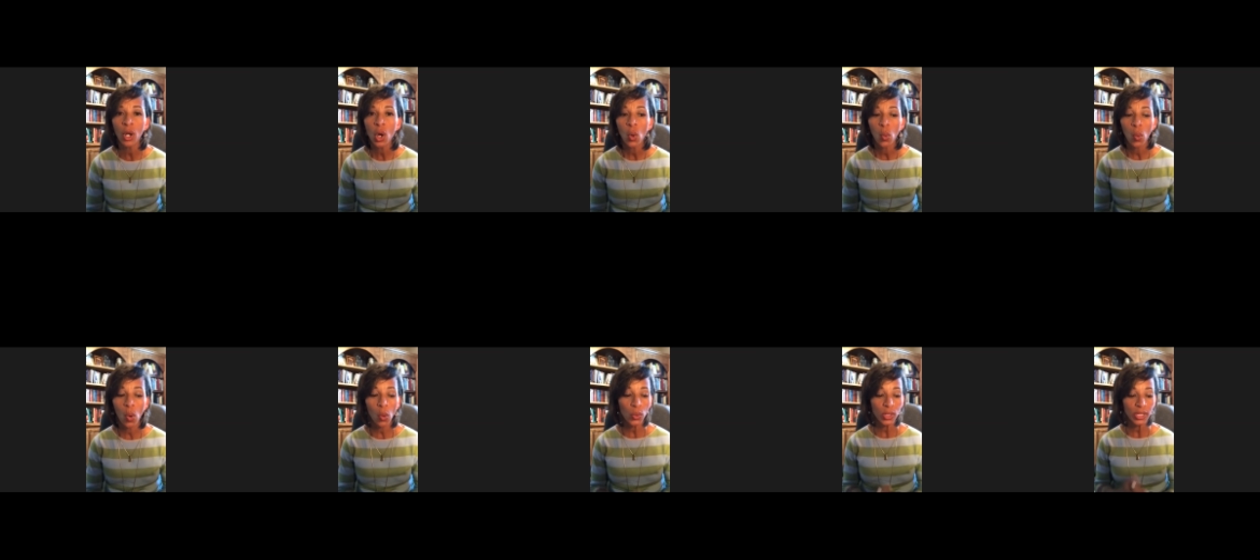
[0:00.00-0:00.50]

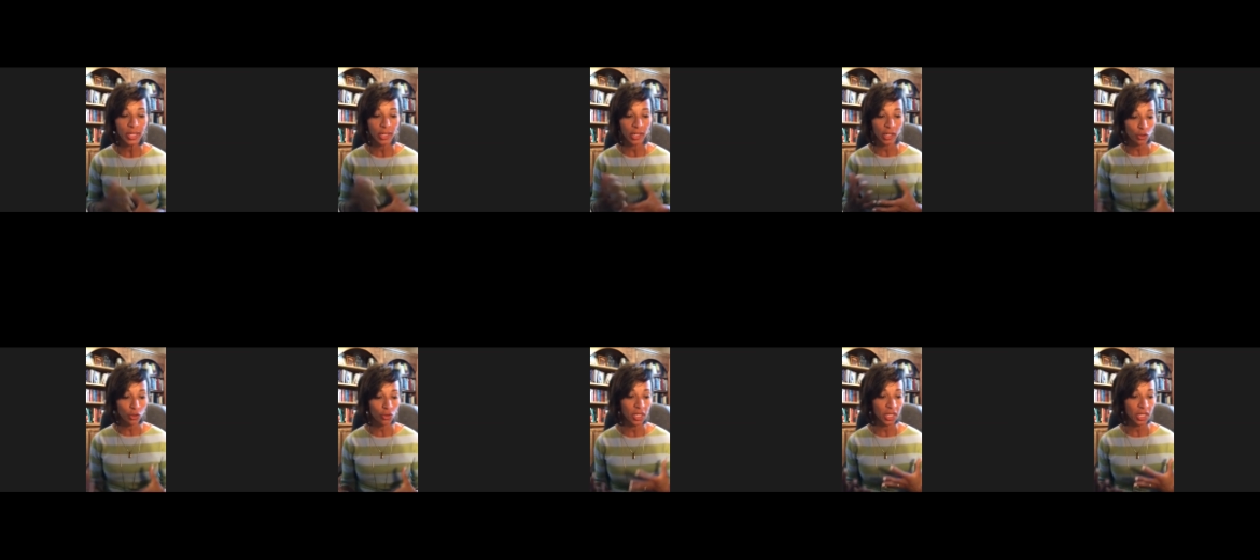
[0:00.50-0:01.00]
what was
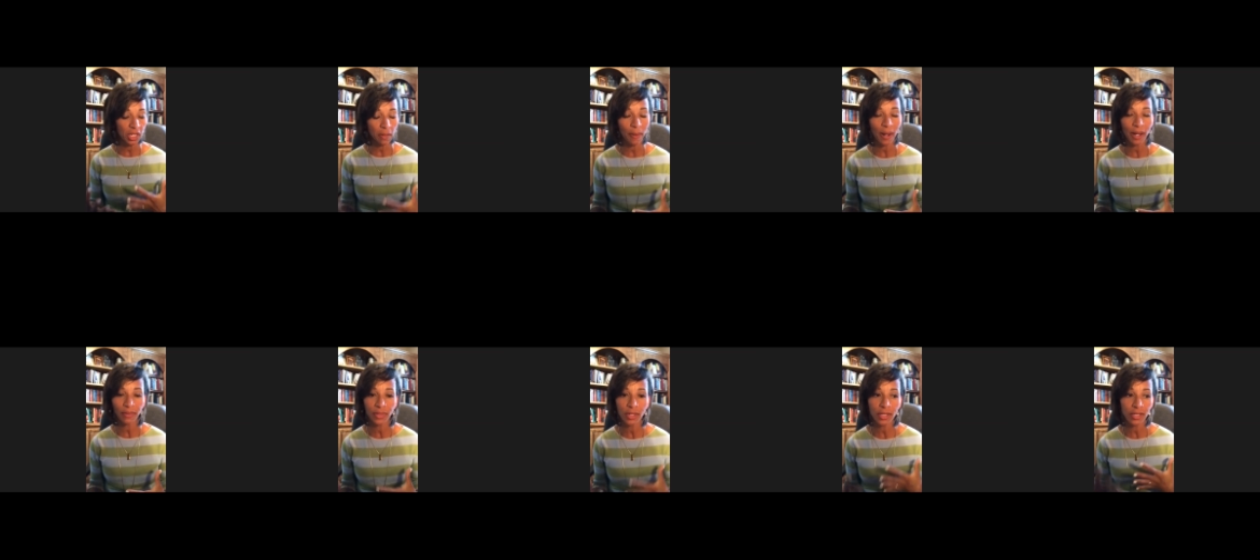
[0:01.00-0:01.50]
interesting
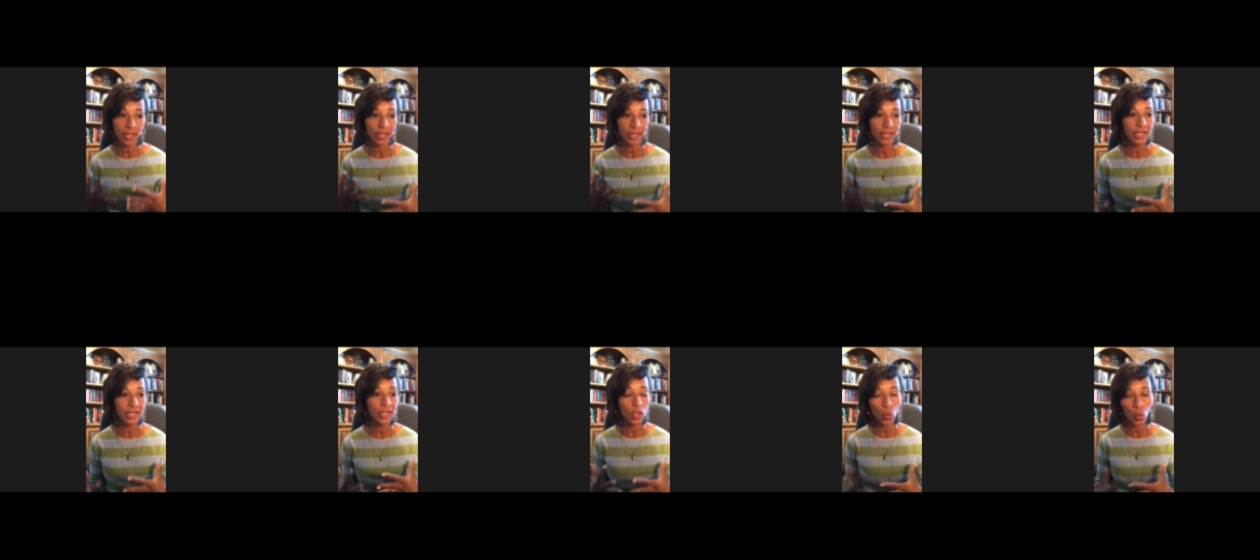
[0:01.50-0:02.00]
about this is
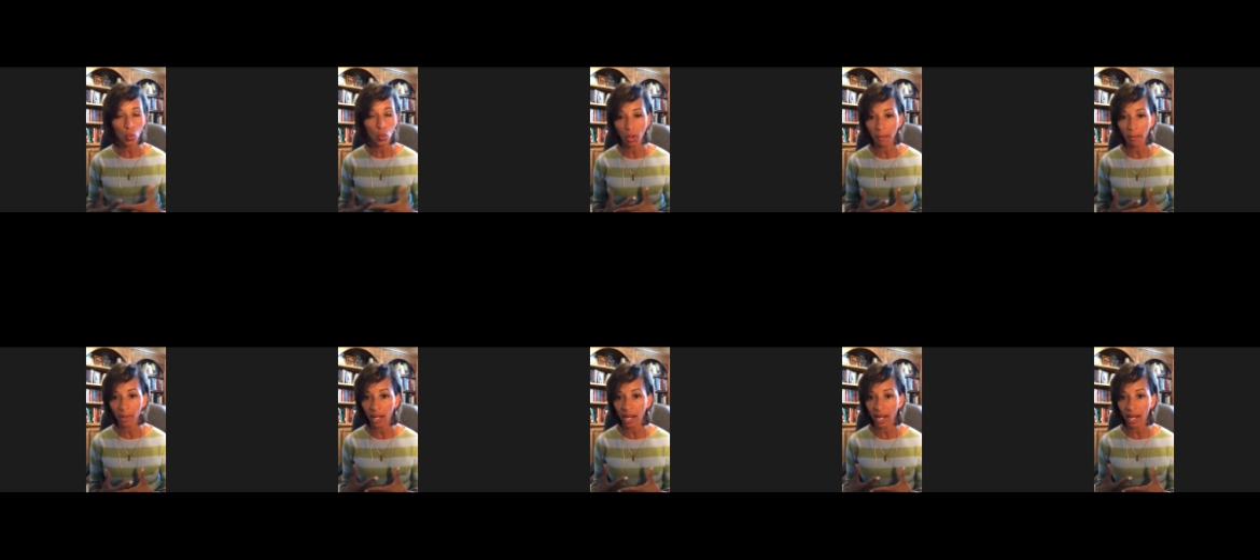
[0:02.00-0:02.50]
it's a
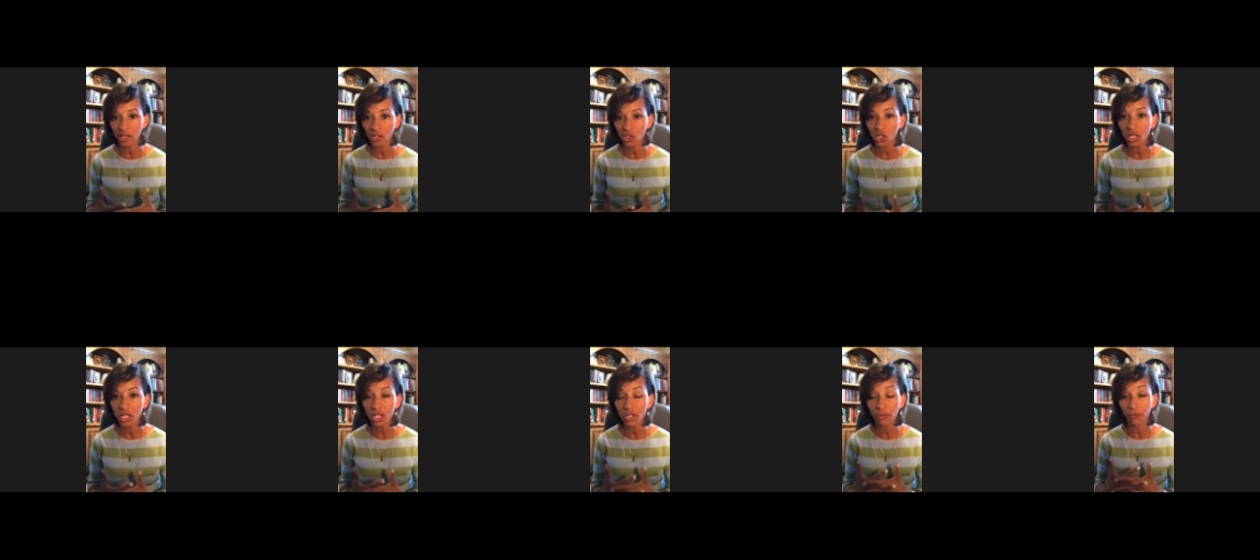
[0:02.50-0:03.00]
woman and
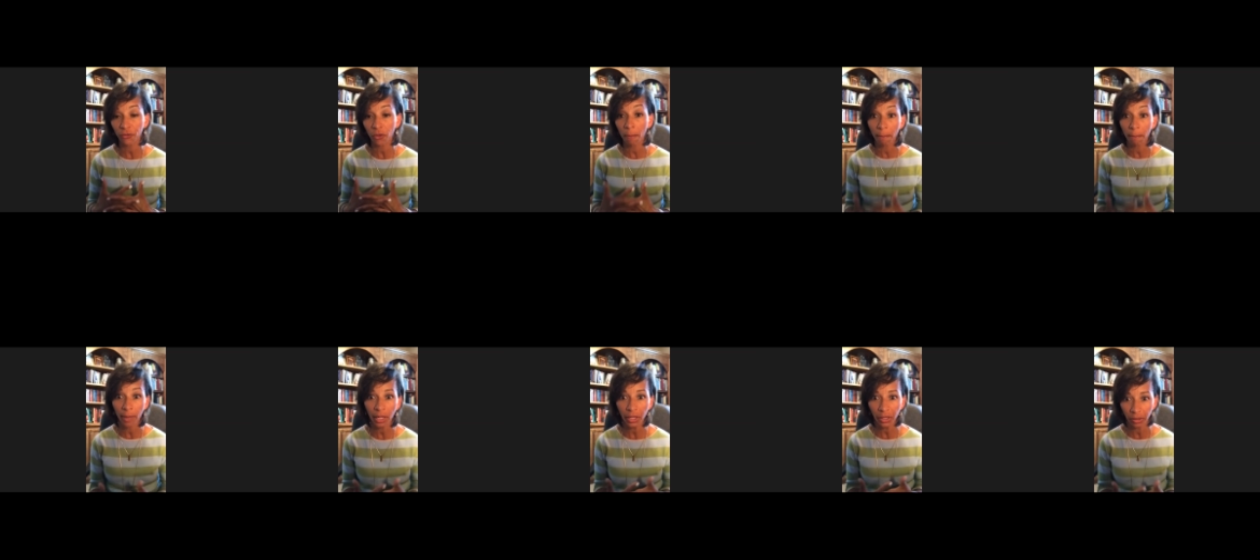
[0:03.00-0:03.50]
she's from
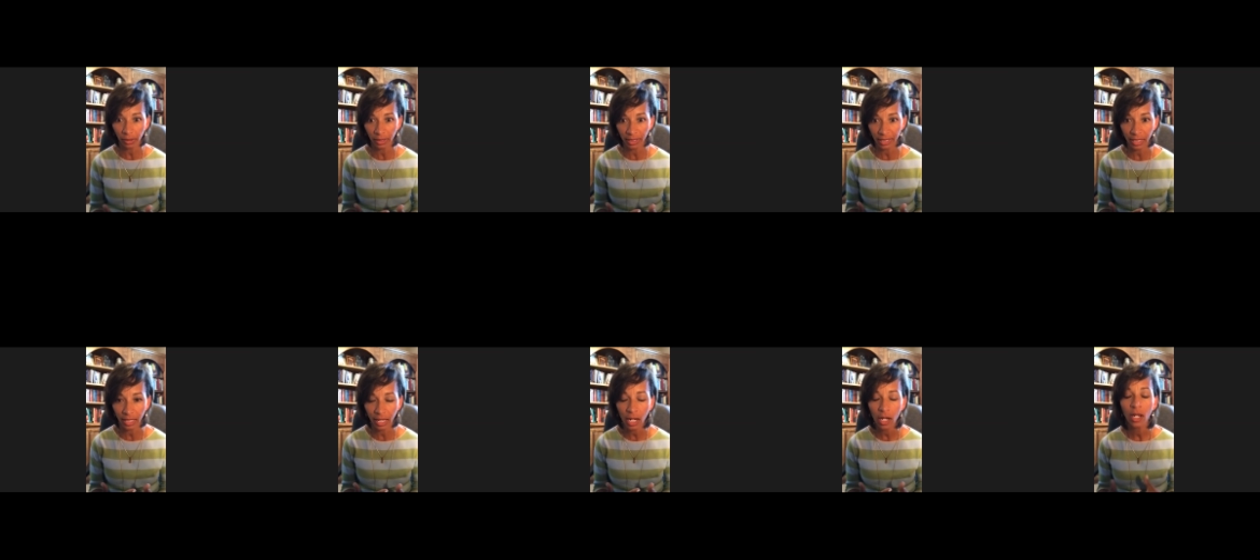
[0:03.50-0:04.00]

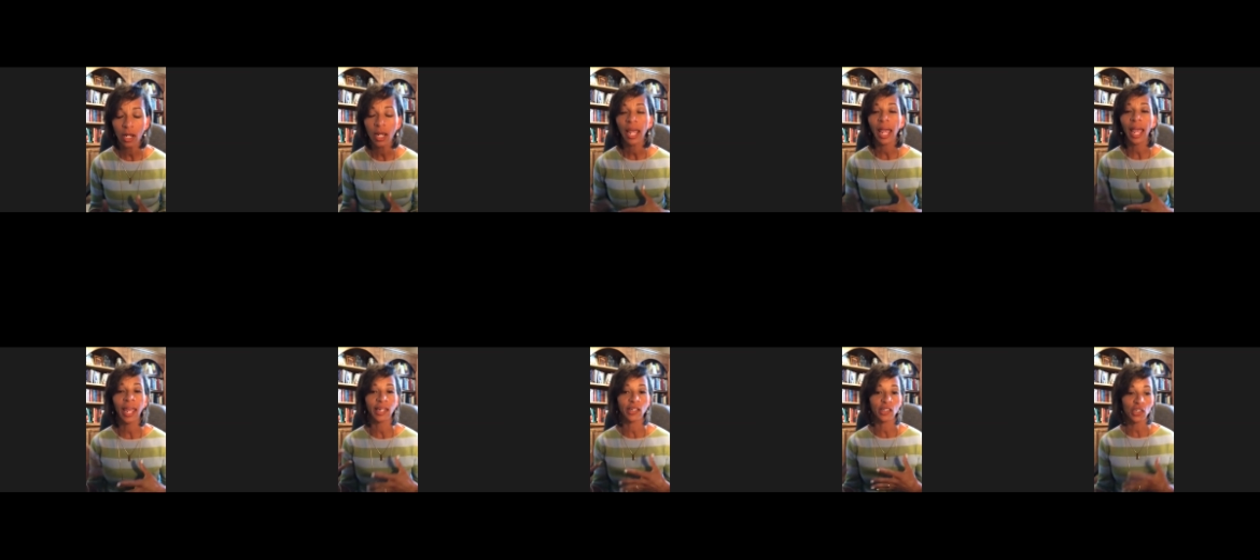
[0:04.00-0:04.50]
Maryland
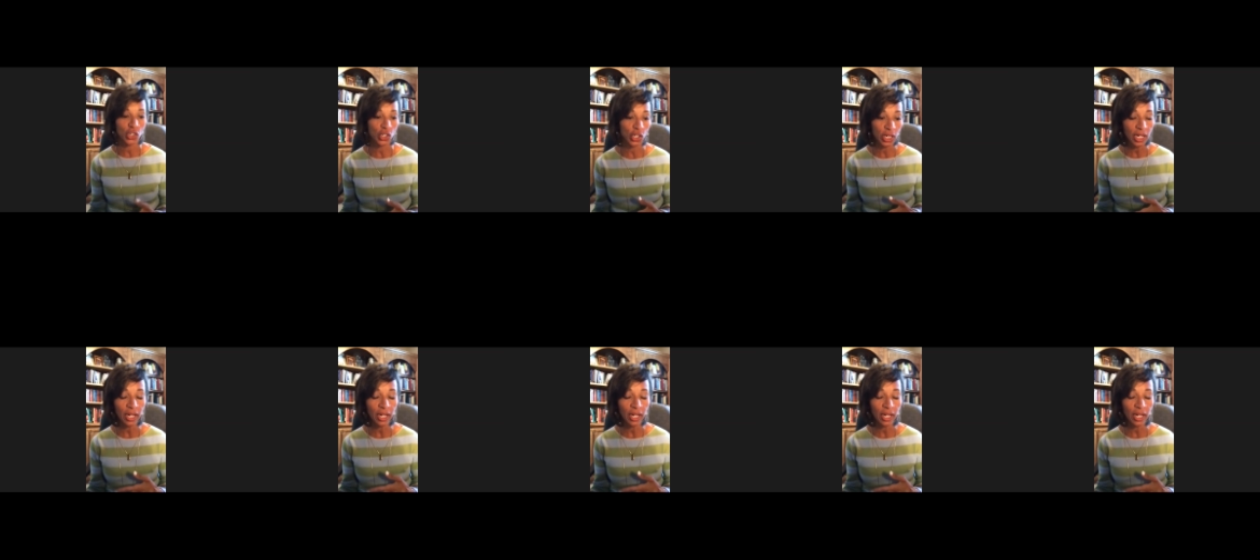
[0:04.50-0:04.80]
and she